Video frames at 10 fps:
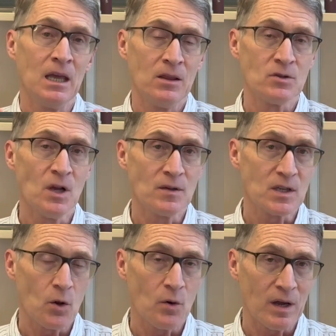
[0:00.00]
There's
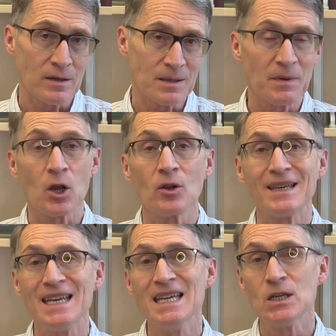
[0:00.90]
also something called
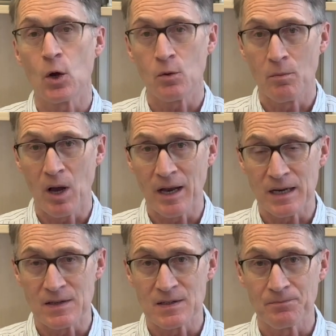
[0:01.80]
ketone
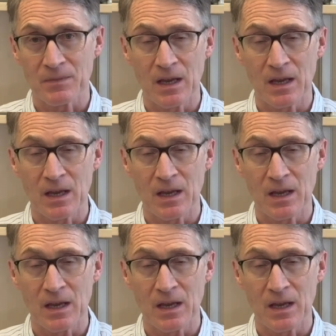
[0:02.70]
bodies,